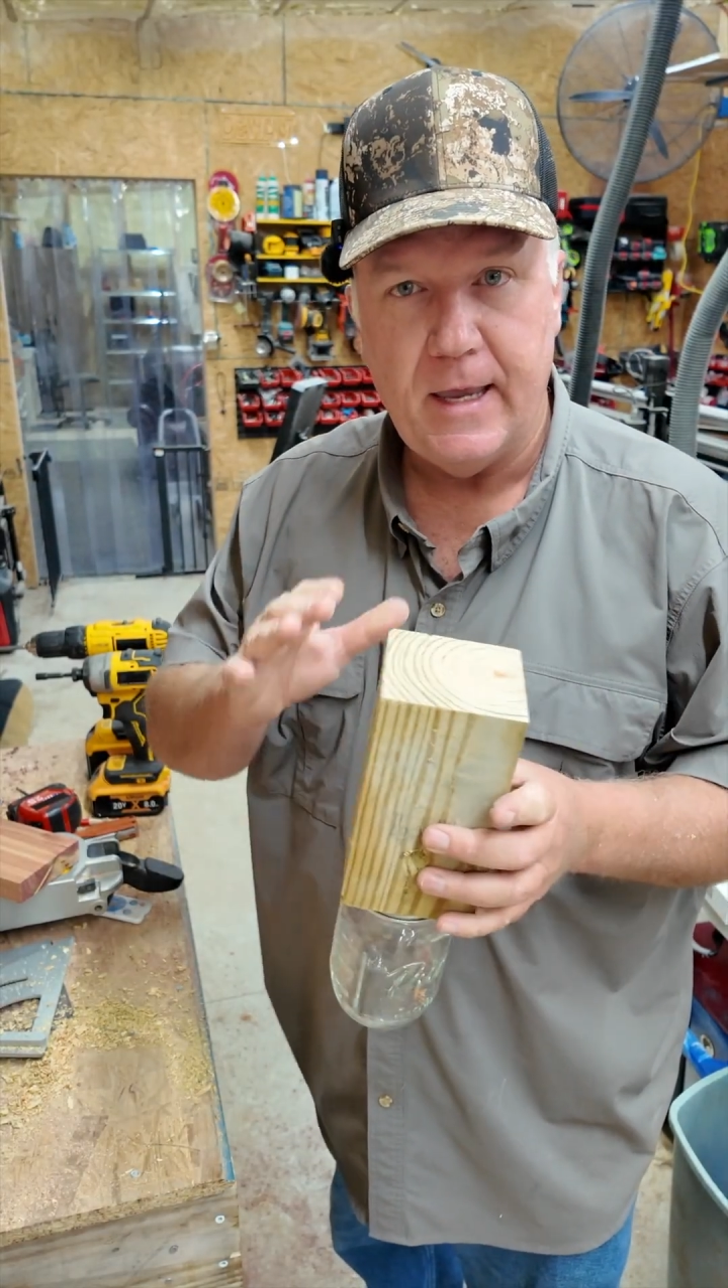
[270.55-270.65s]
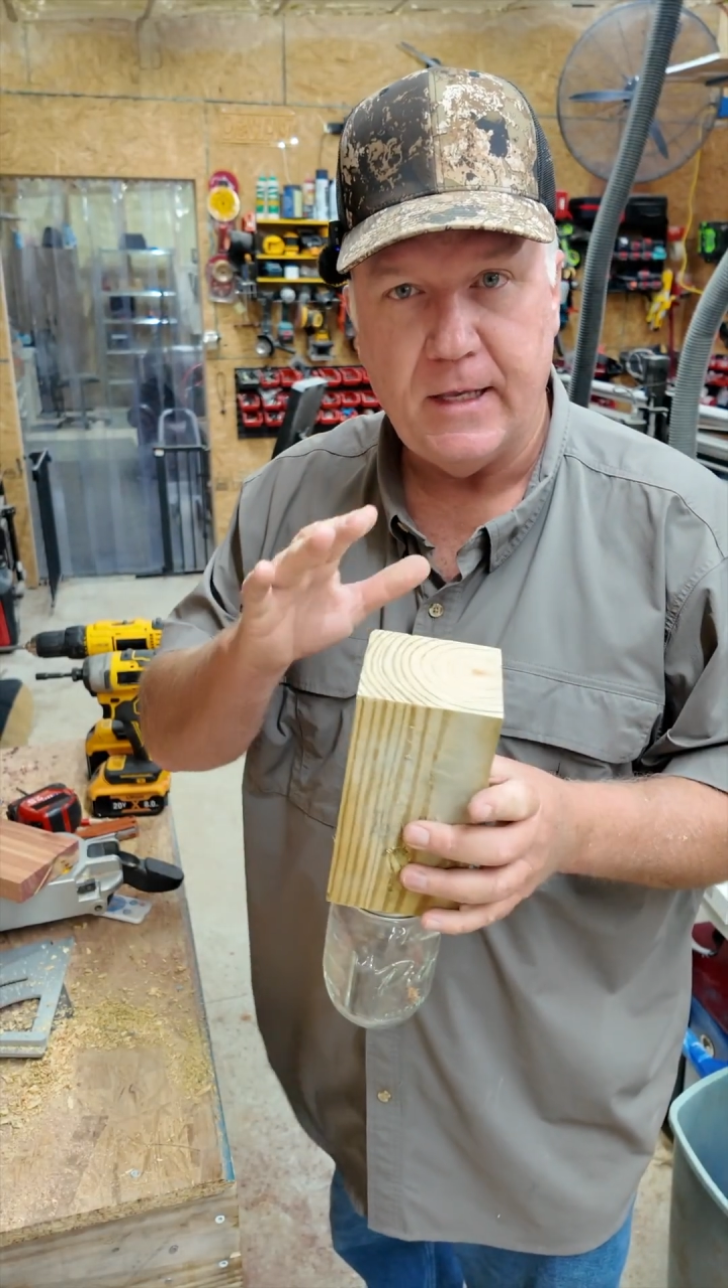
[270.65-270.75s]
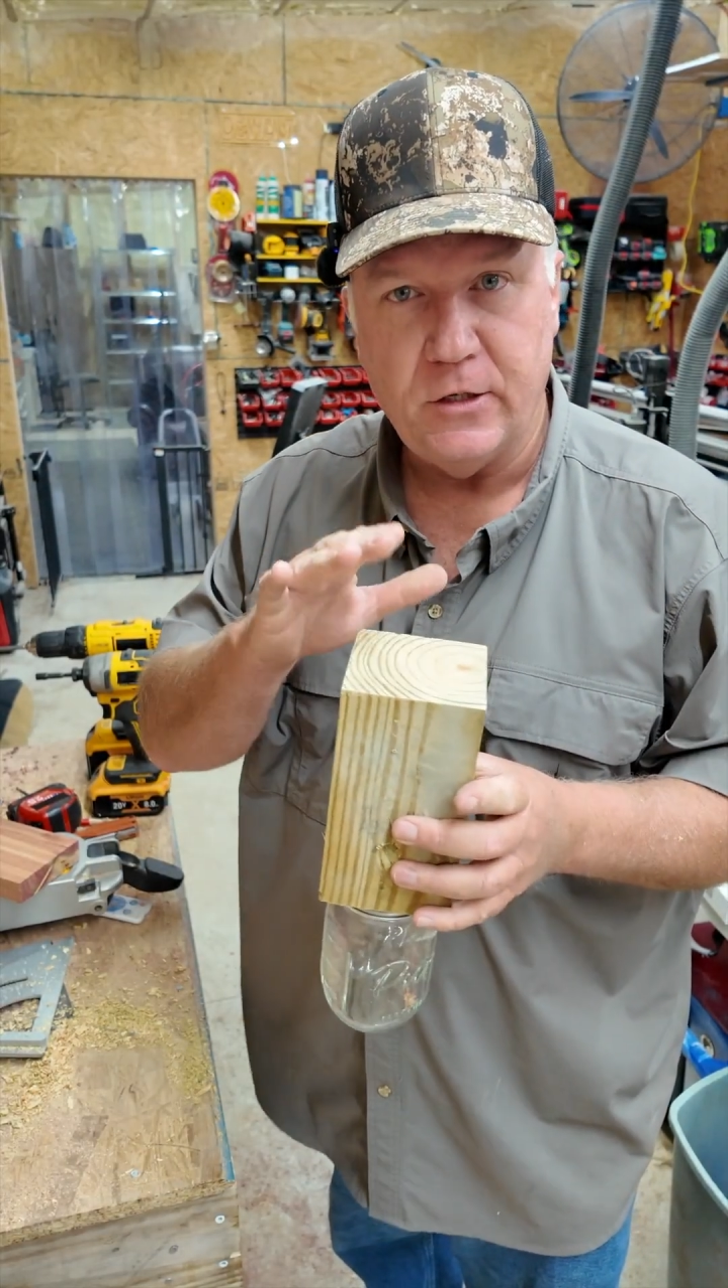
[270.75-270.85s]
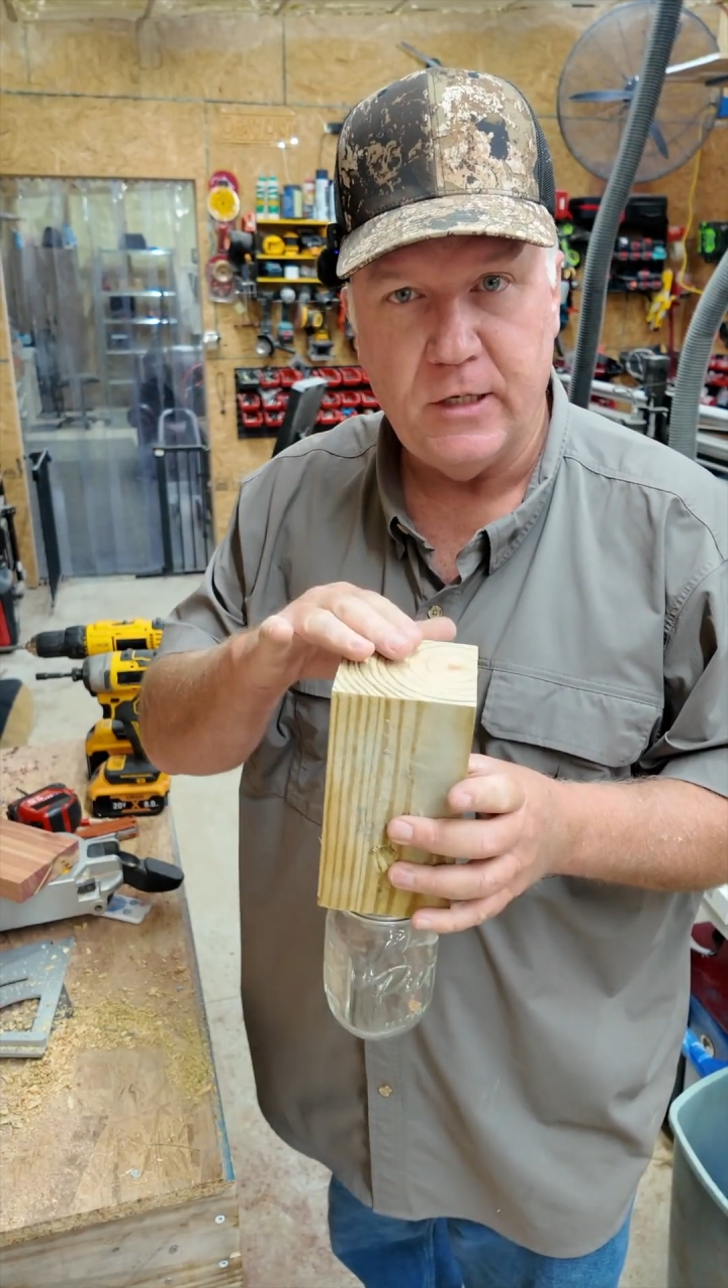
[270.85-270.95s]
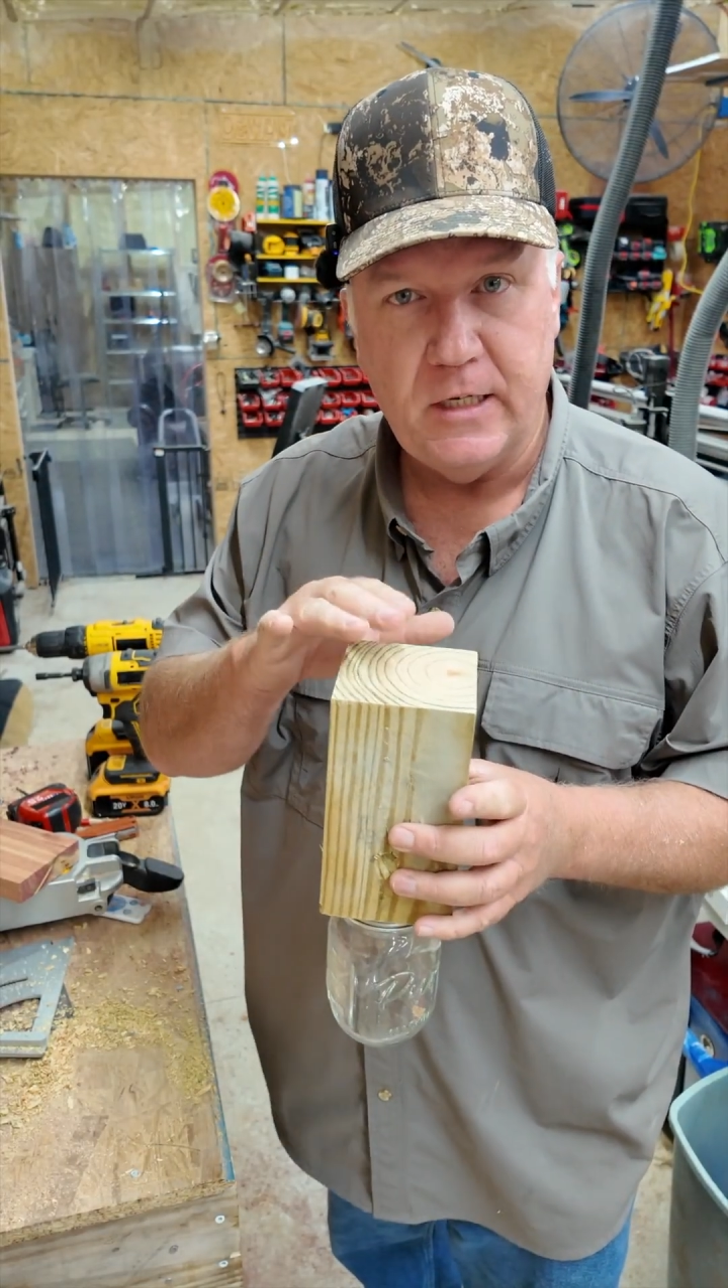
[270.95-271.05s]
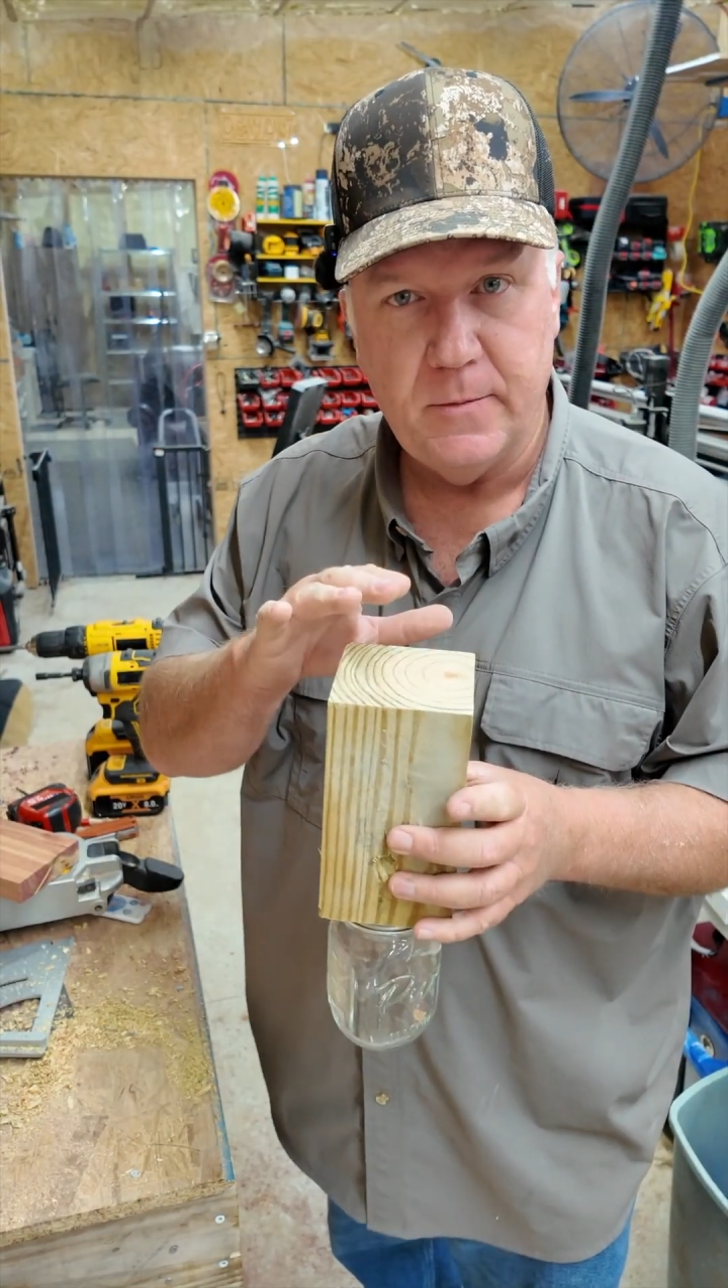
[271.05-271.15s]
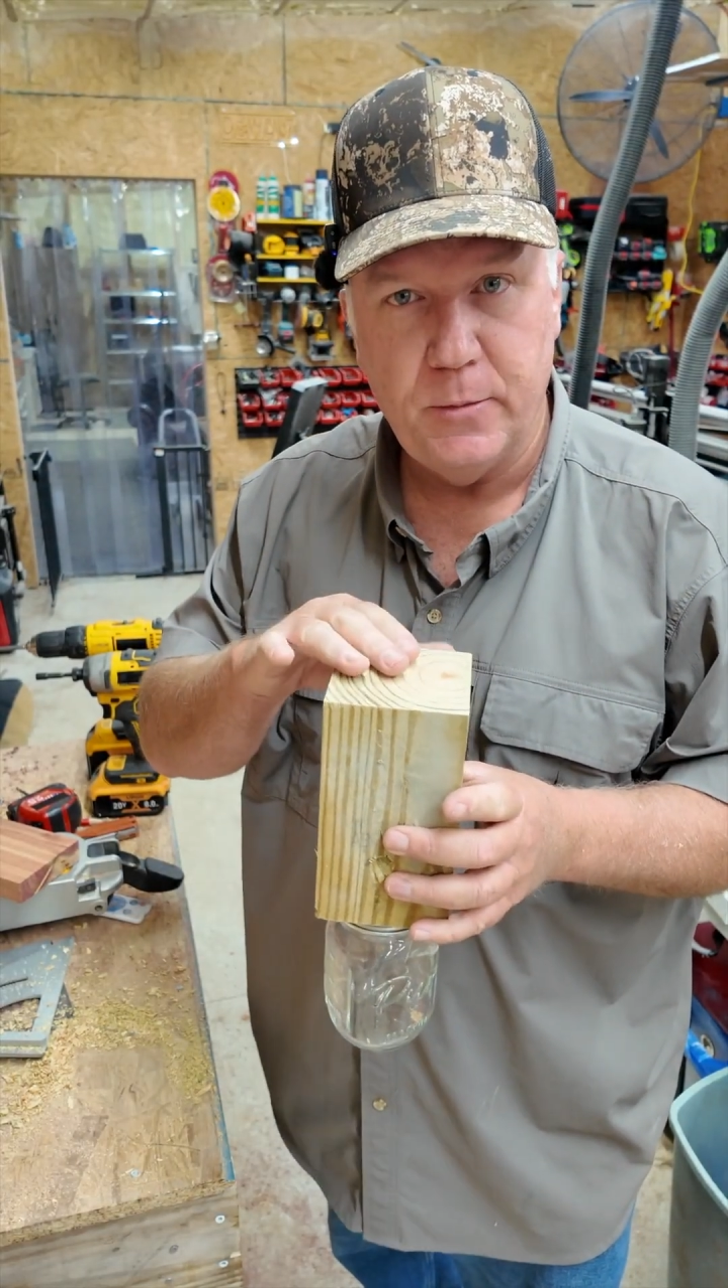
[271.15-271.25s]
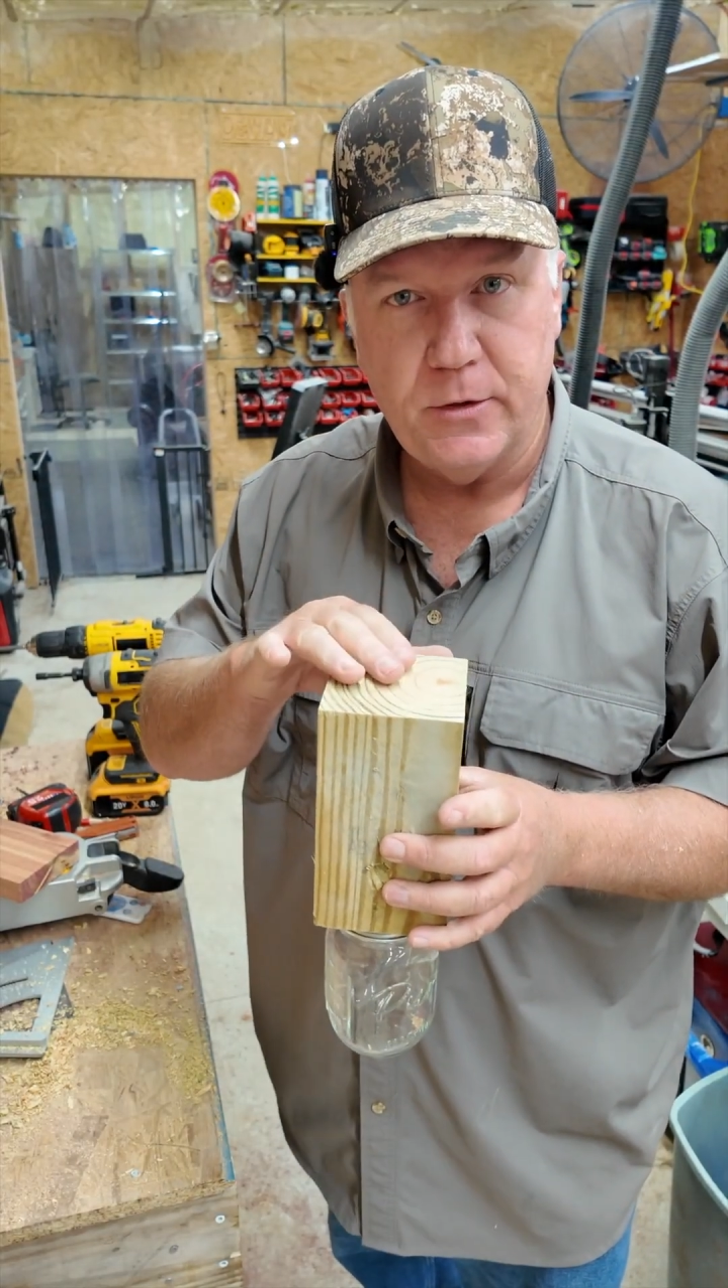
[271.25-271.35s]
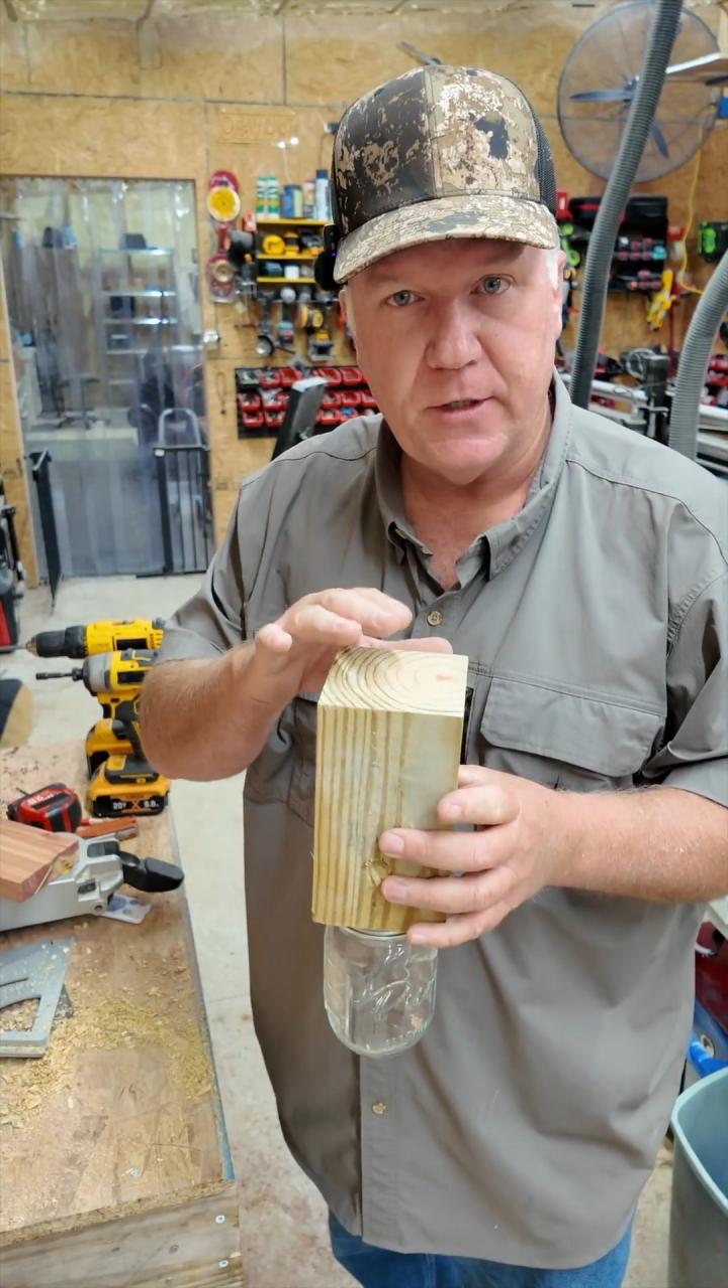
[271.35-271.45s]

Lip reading: and you need to put